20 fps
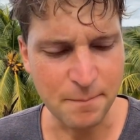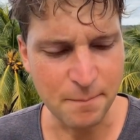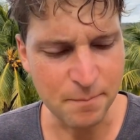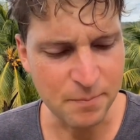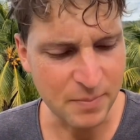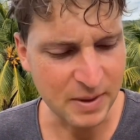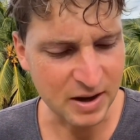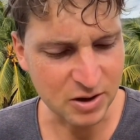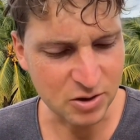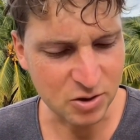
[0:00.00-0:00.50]

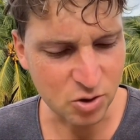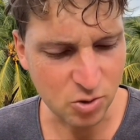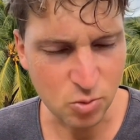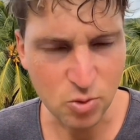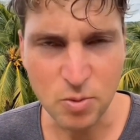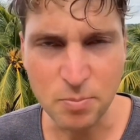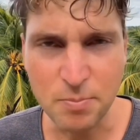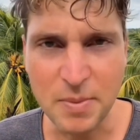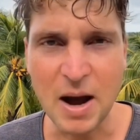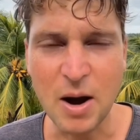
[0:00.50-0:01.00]
Because
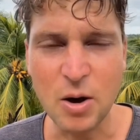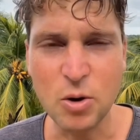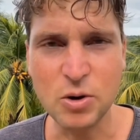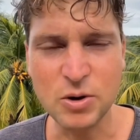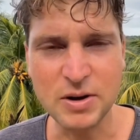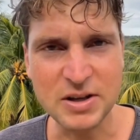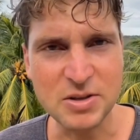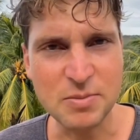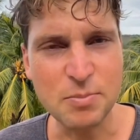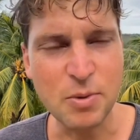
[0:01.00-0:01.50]
Jerome
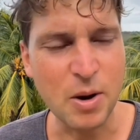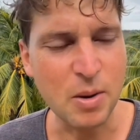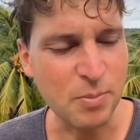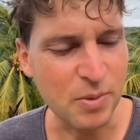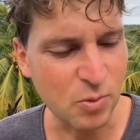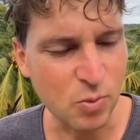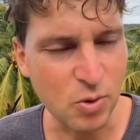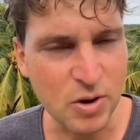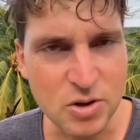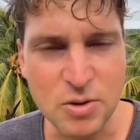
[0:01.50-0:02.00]
Powell is
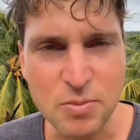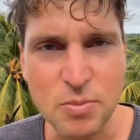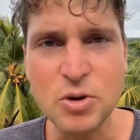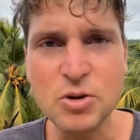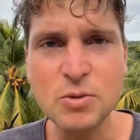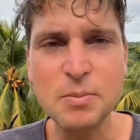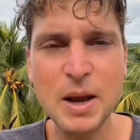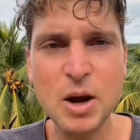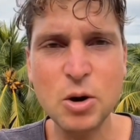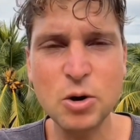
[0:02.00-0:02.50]
probably one of the
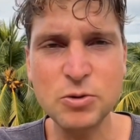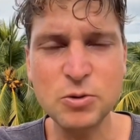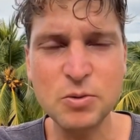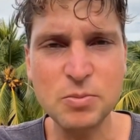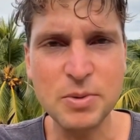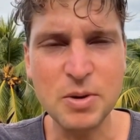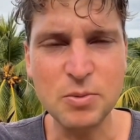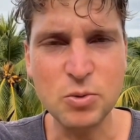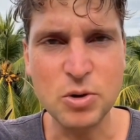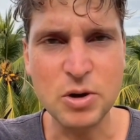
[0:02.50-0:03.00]
most powerful
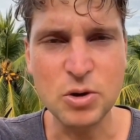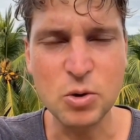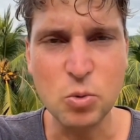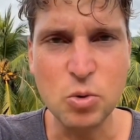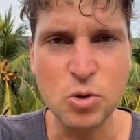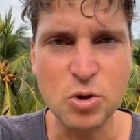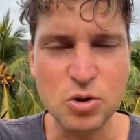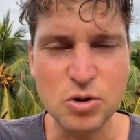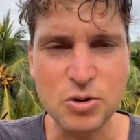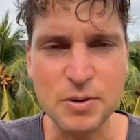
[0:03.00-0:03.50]
people in the
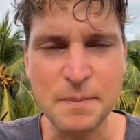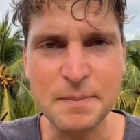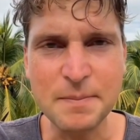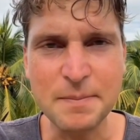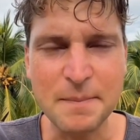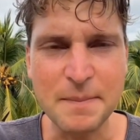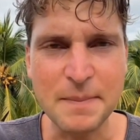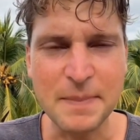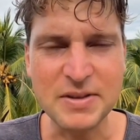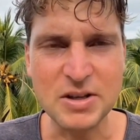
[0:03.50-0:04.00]
world,
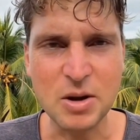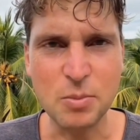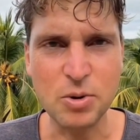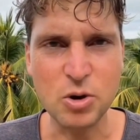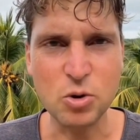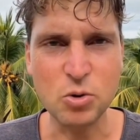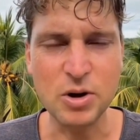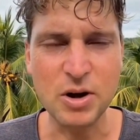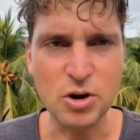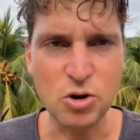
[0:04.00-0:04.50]
someone
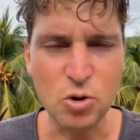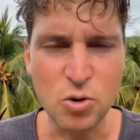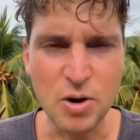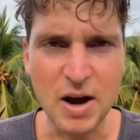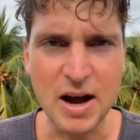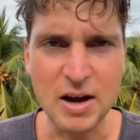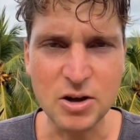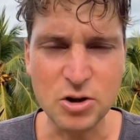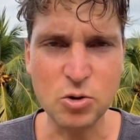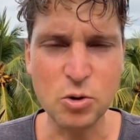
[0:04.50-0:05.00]
who can
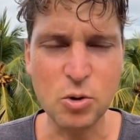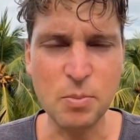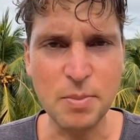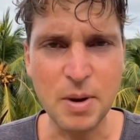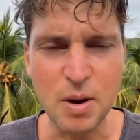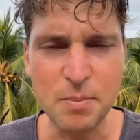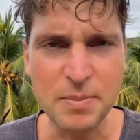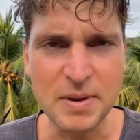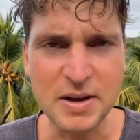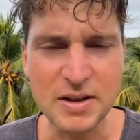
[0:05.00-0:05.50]
crash or
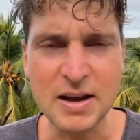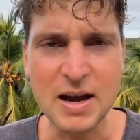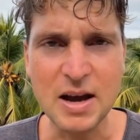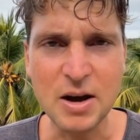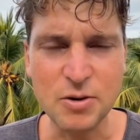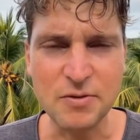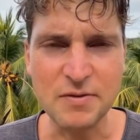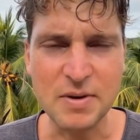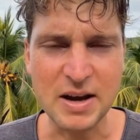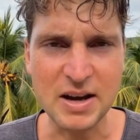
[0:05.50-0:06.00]
pump
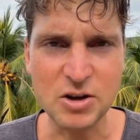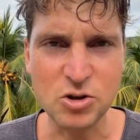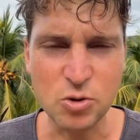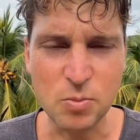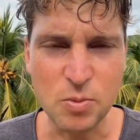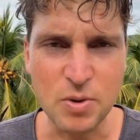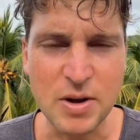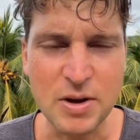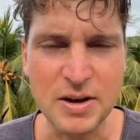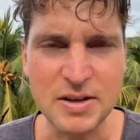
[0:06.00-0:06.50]
entire financial
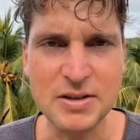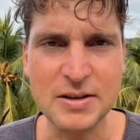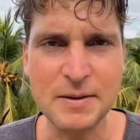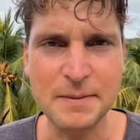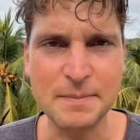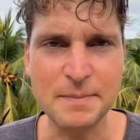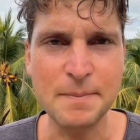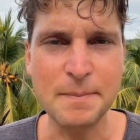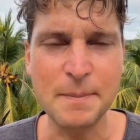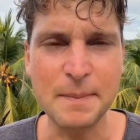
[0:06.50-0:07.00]
markets.
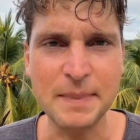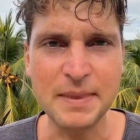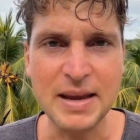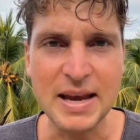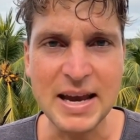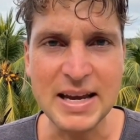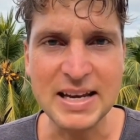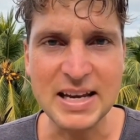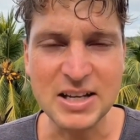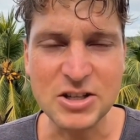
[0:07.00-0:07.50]

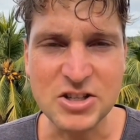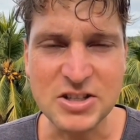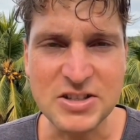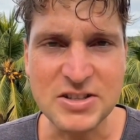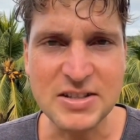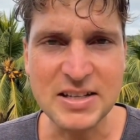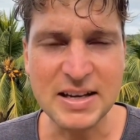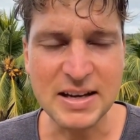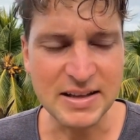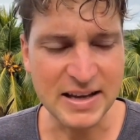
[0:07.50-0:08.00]
And he
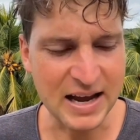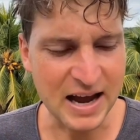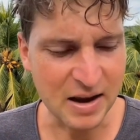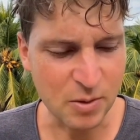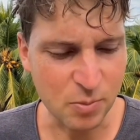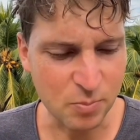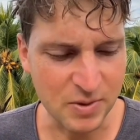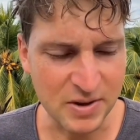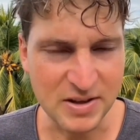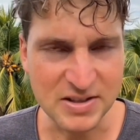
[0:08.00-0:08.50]
just did that
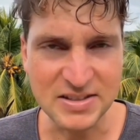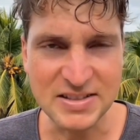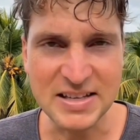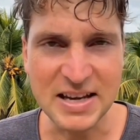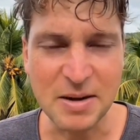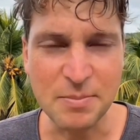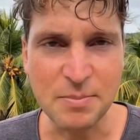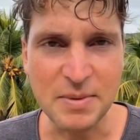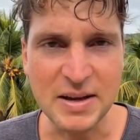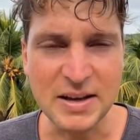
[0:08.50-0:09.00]
with a
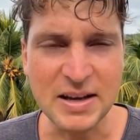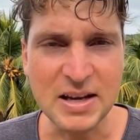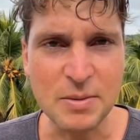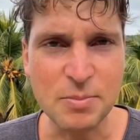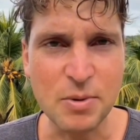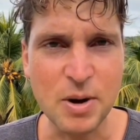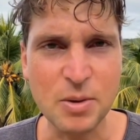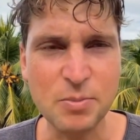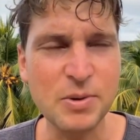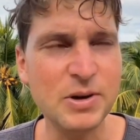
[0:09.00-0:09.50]
statement he
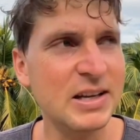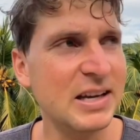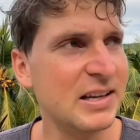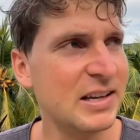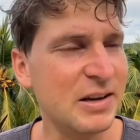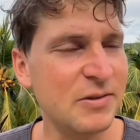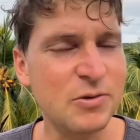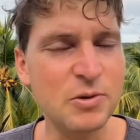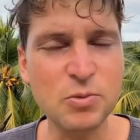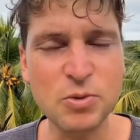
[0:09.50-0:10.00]
probably didn't
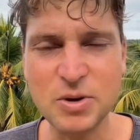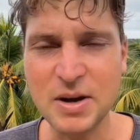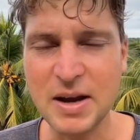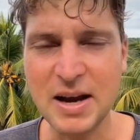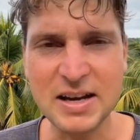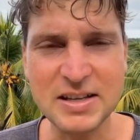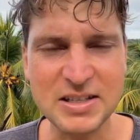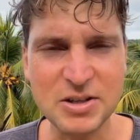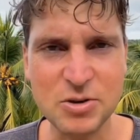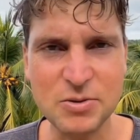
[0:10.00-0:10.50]
even
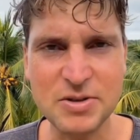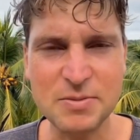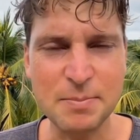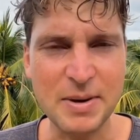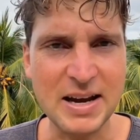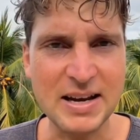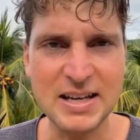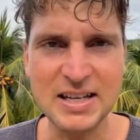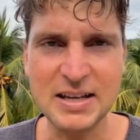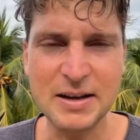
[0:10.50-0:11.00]
realize he was
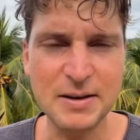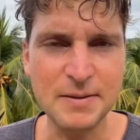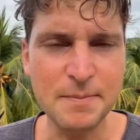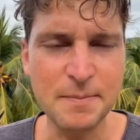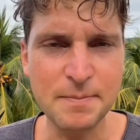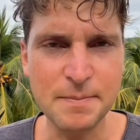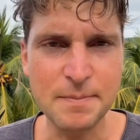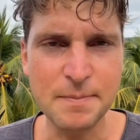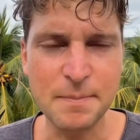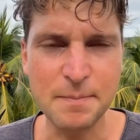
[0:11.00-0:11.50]
making,
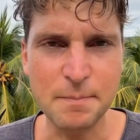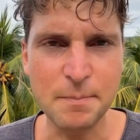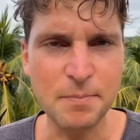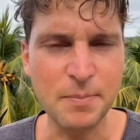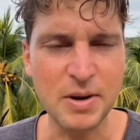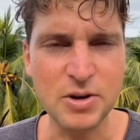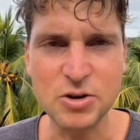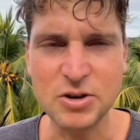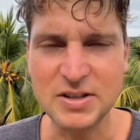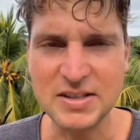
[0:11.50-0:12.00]

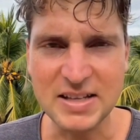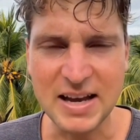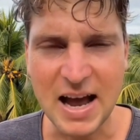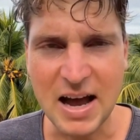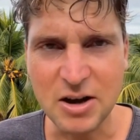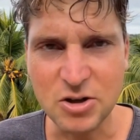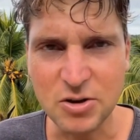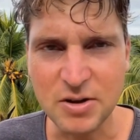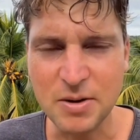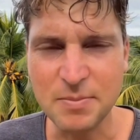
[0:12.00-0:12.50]
but just
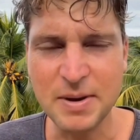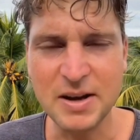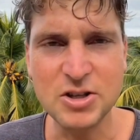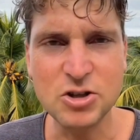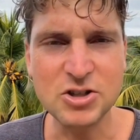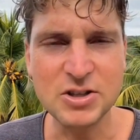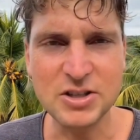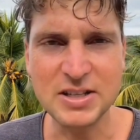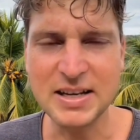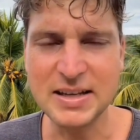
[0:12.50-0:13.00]
casually
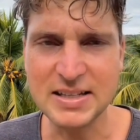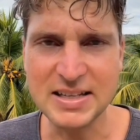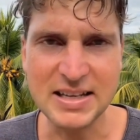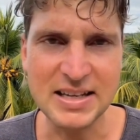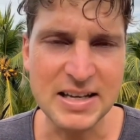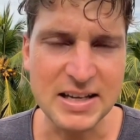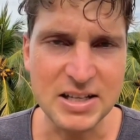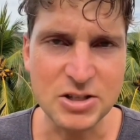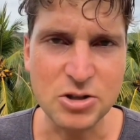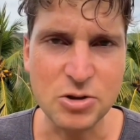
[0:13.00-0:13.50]
mentioned it in
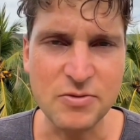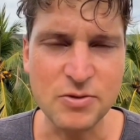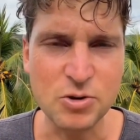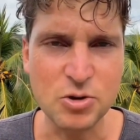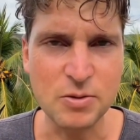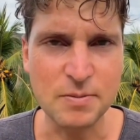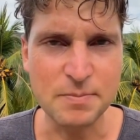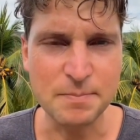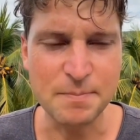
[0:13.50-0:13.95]
an interview.